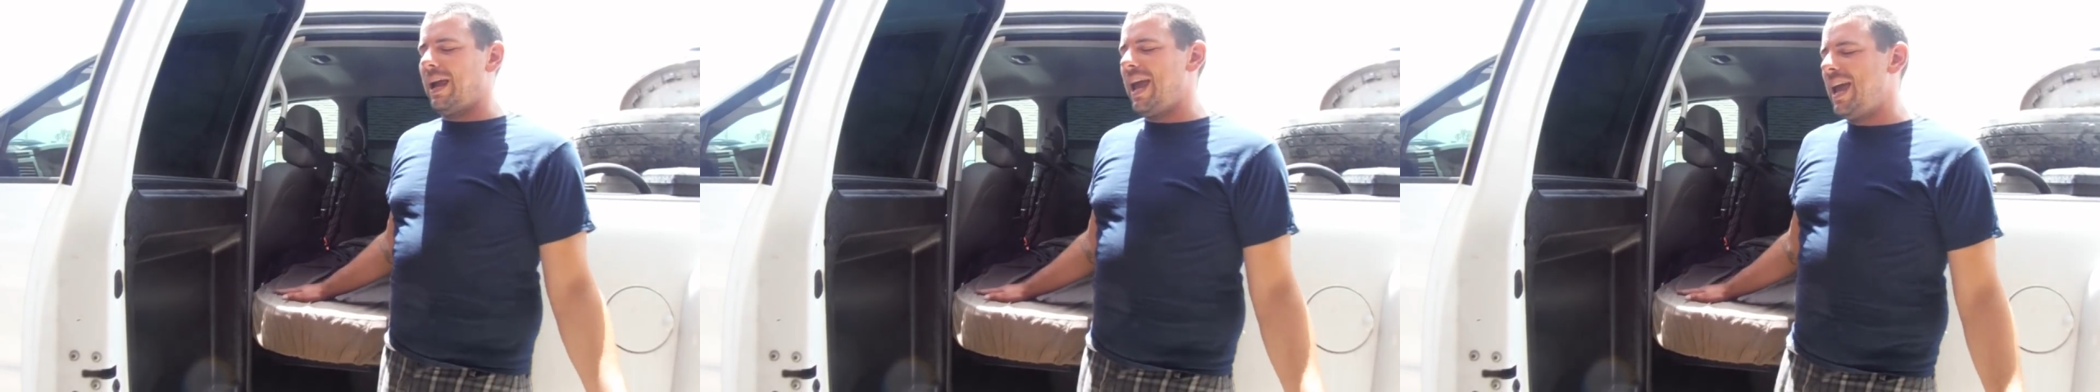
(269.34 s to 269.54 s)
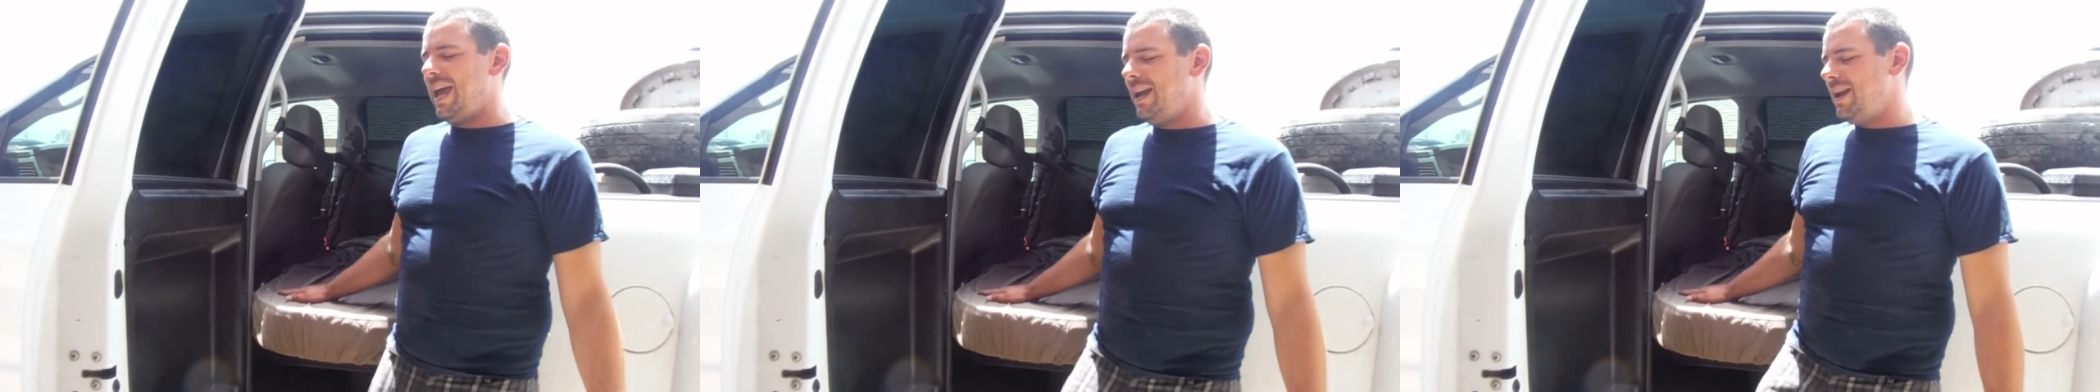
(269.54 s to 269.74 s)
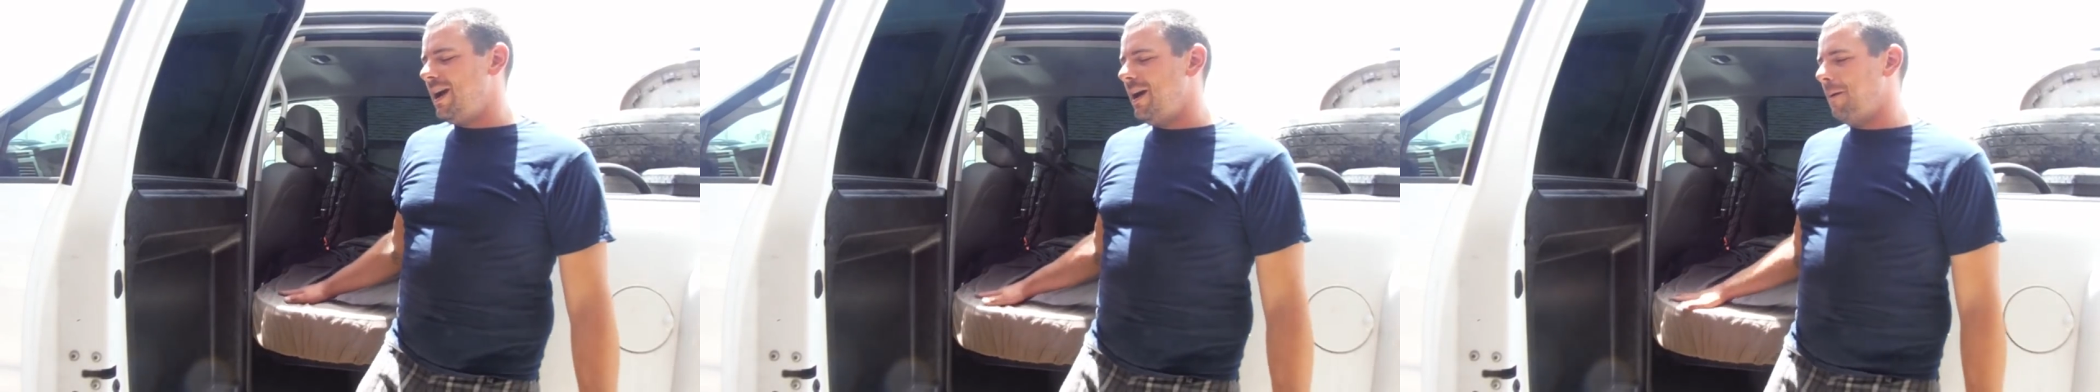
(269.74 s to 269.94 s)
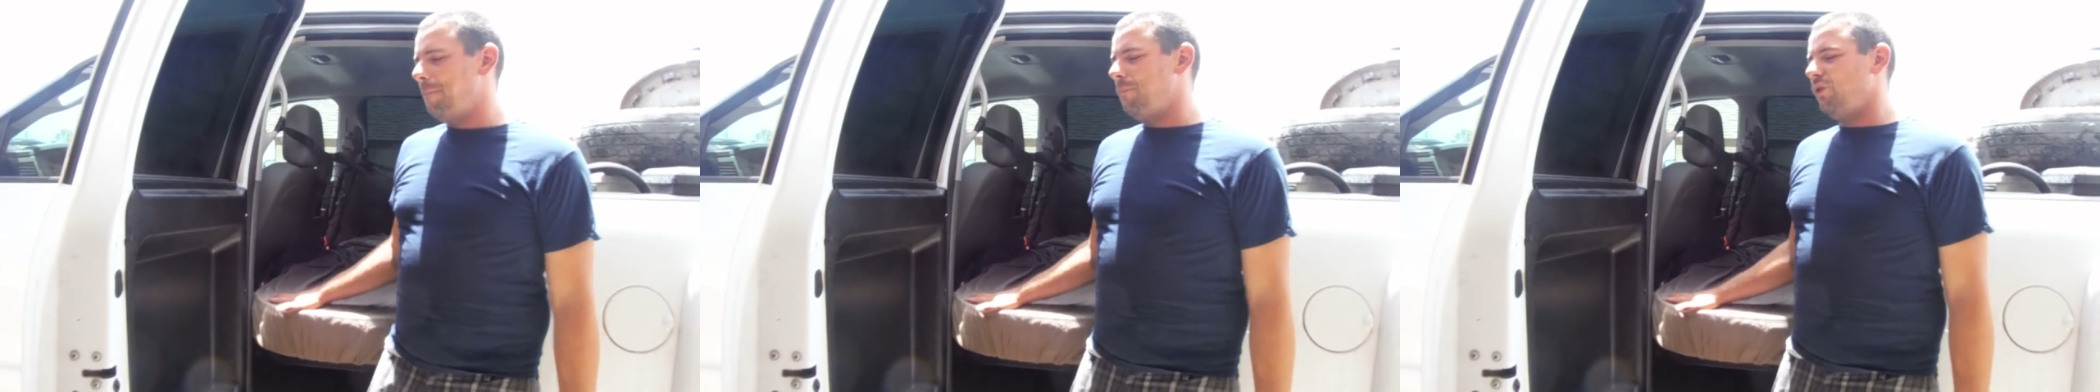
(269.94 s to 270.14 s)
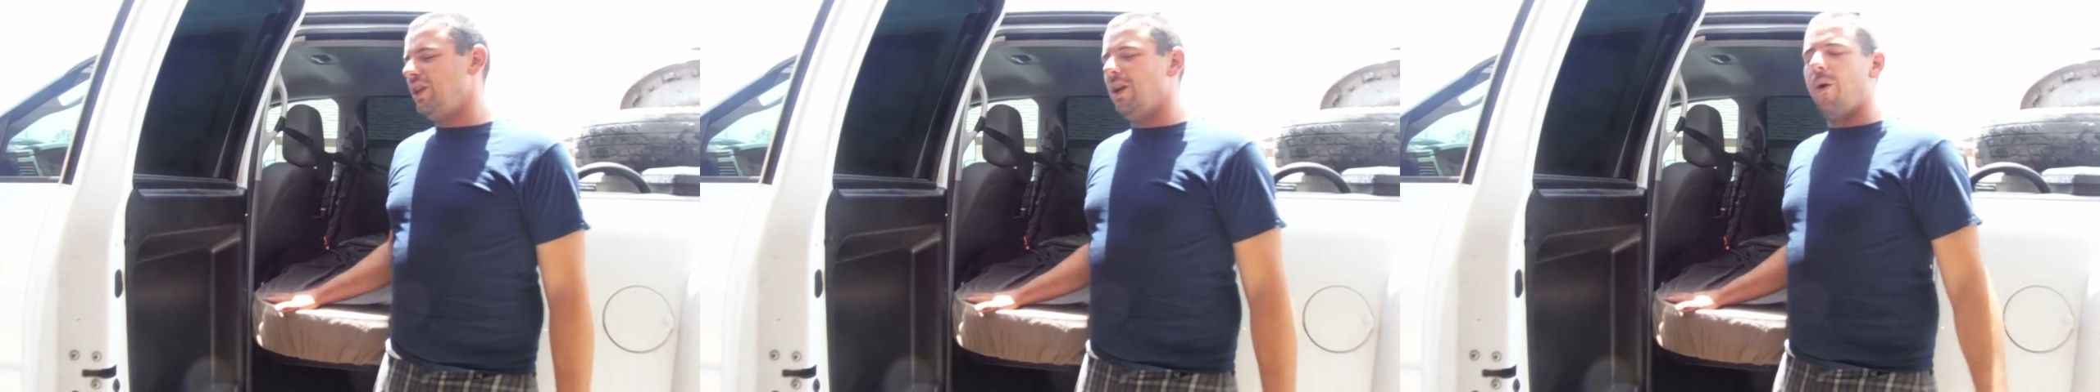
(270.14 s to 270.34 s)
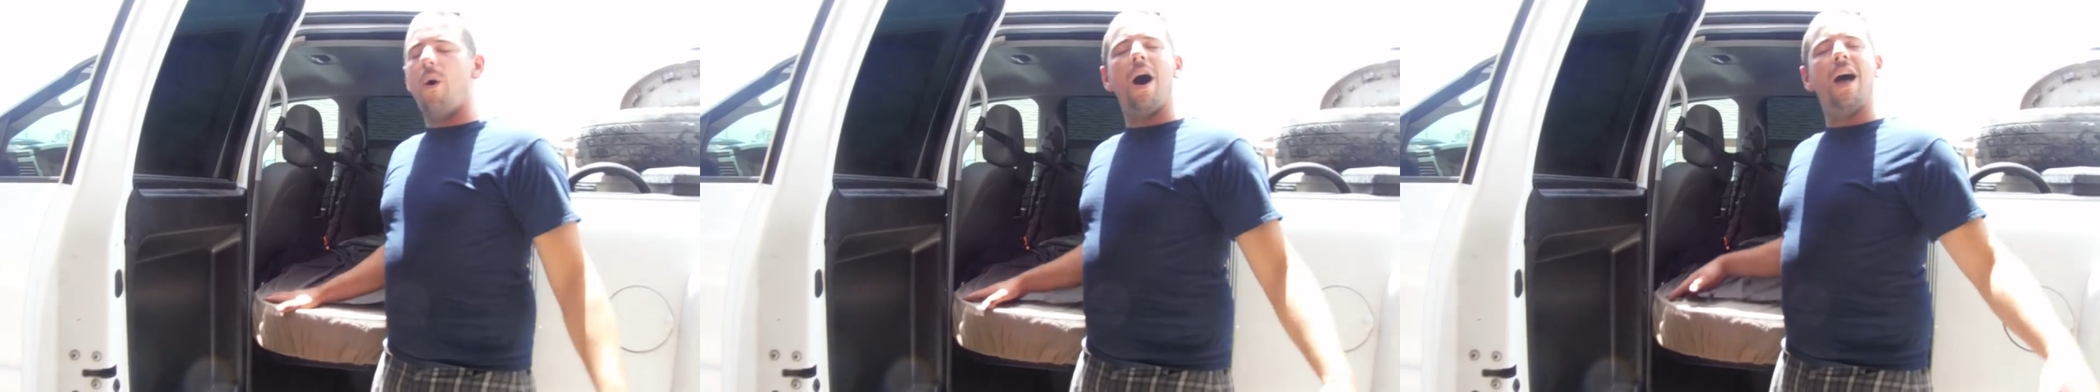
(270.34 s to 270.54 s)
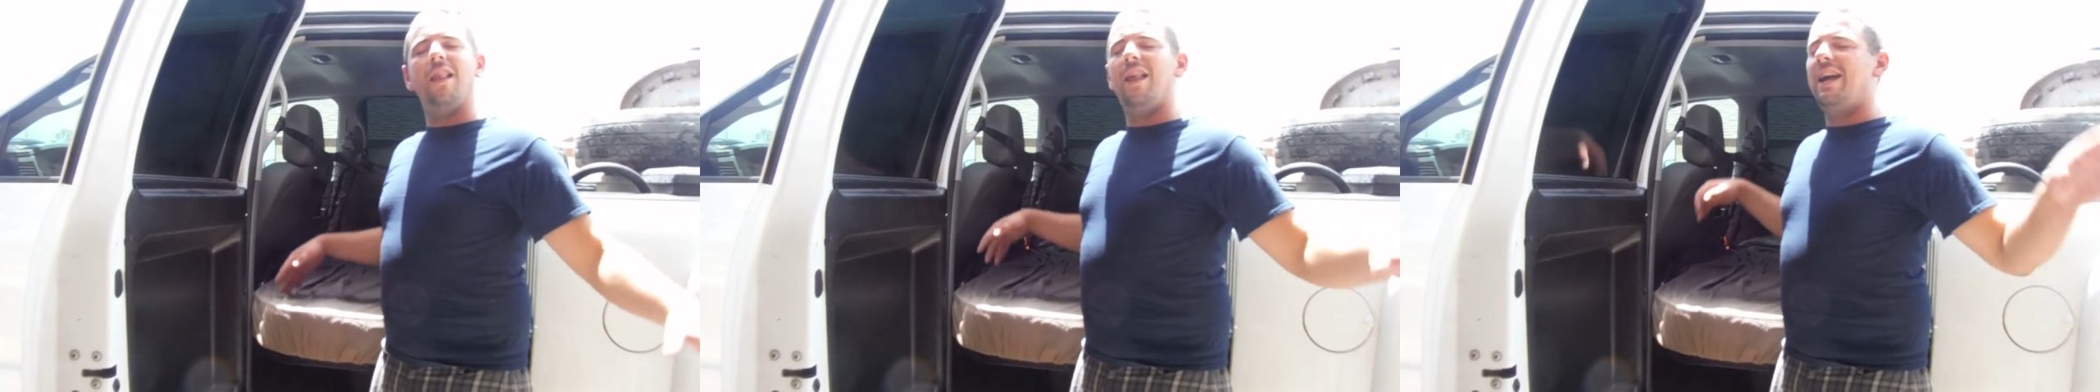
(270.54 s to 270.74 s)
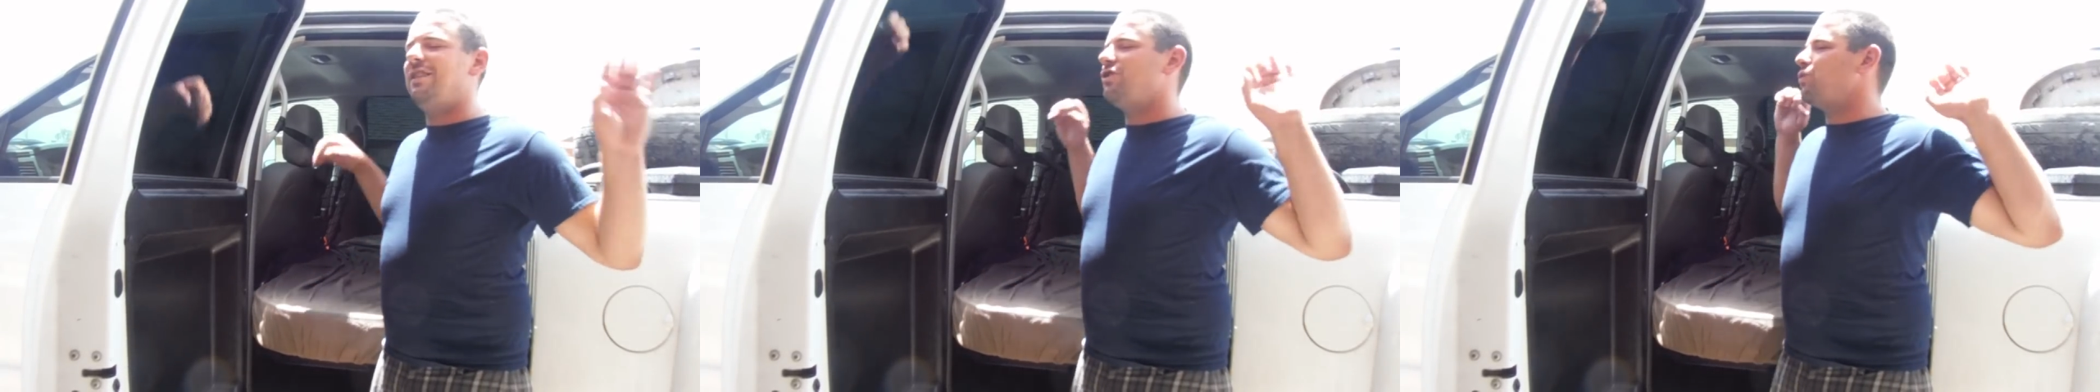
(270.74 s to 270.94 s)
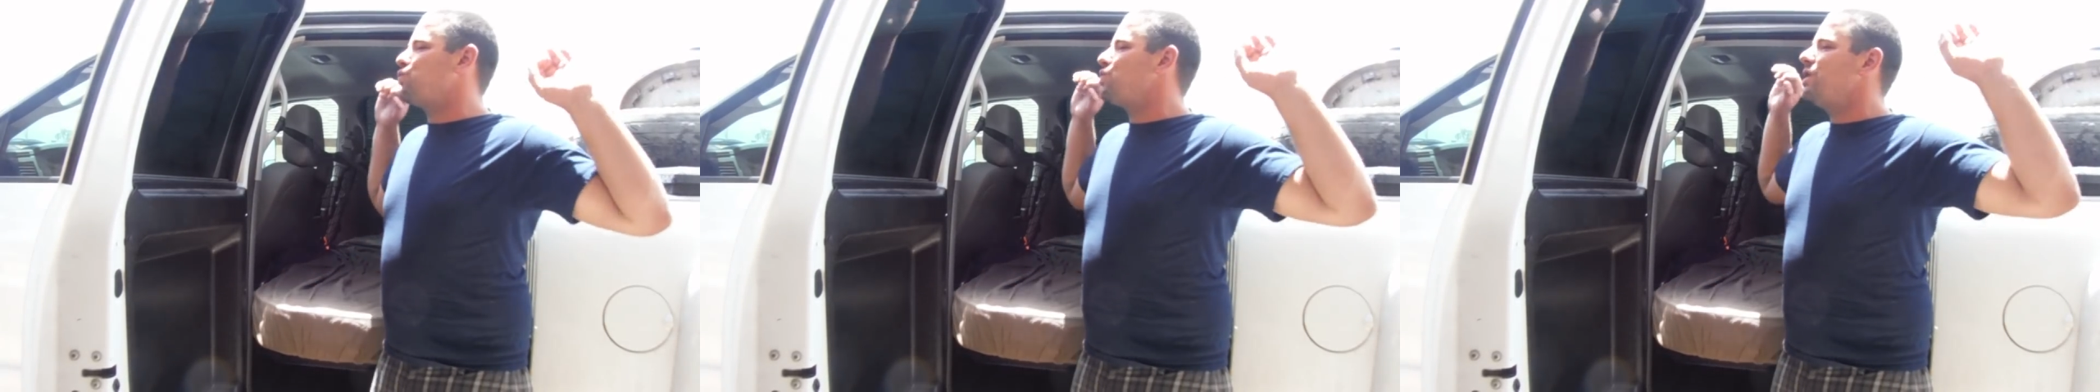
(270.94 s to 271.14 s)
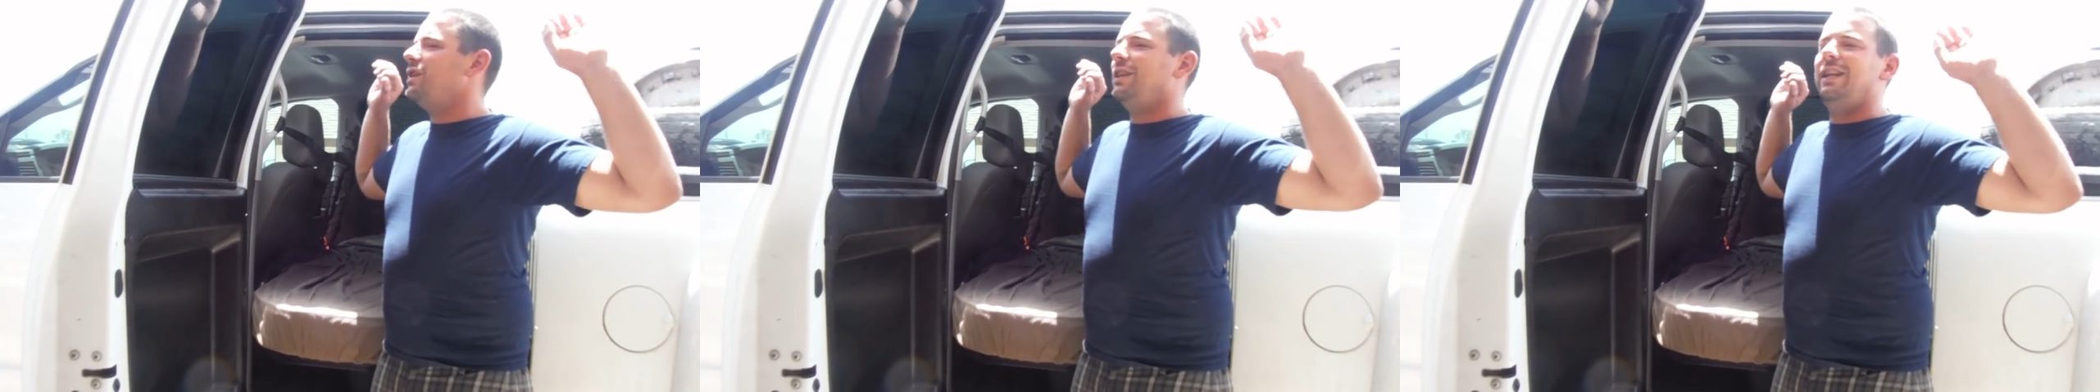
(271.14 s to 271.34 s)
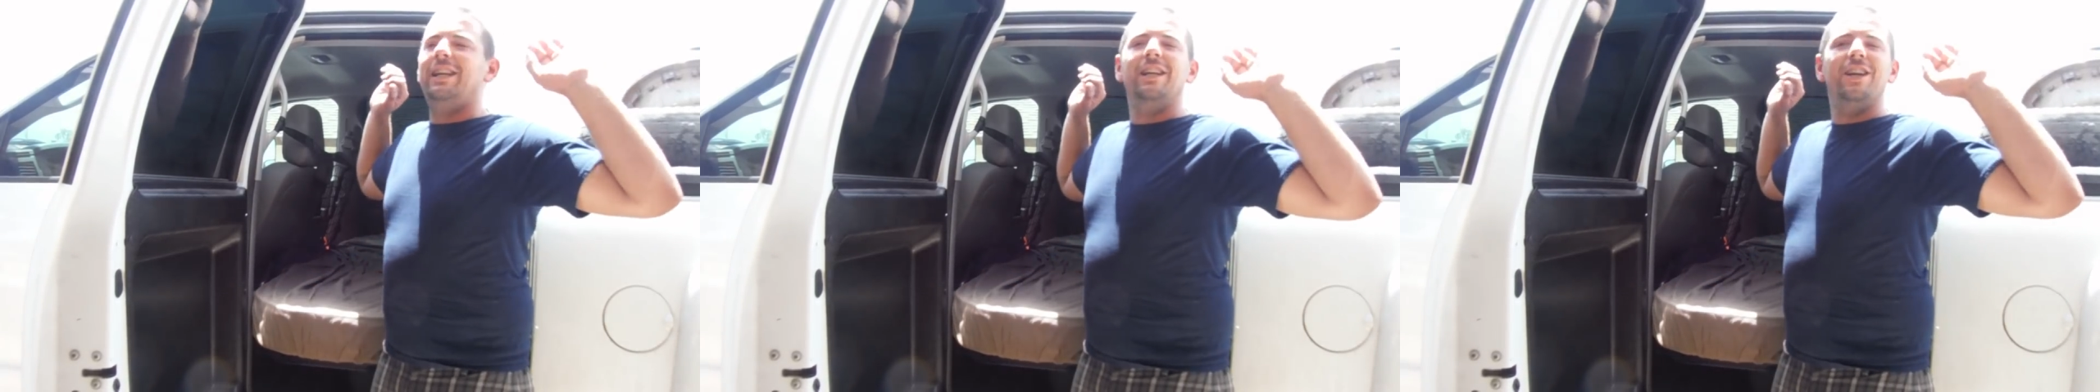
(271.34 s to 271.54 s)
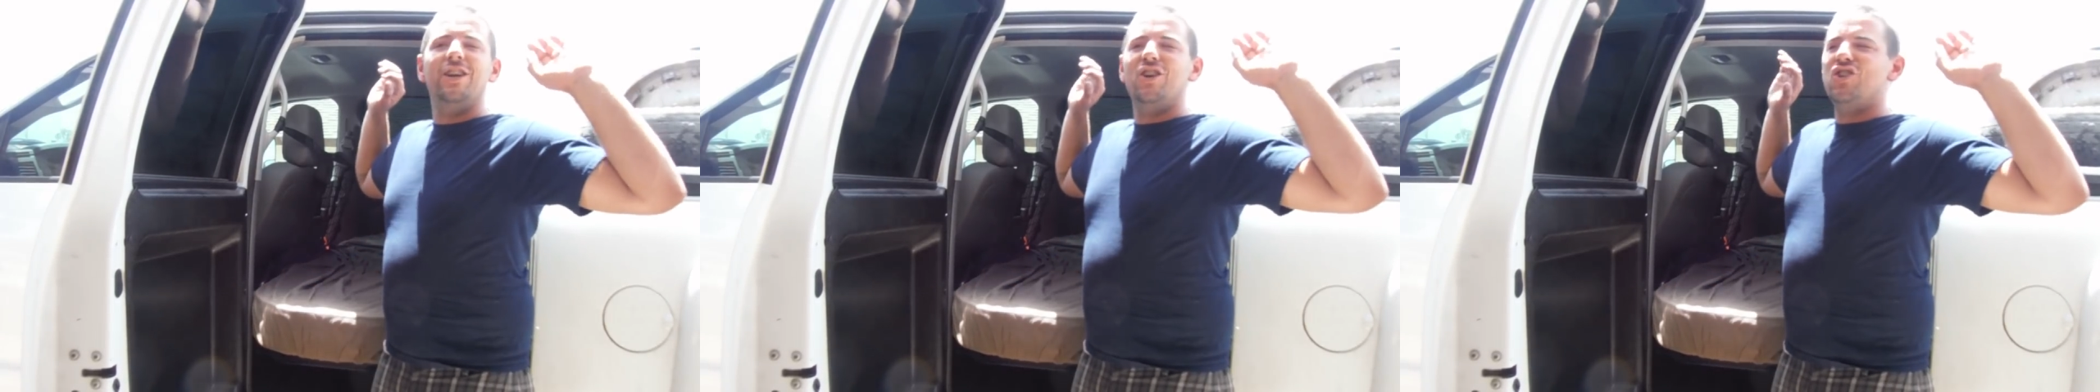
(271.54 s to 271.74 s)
and I like to really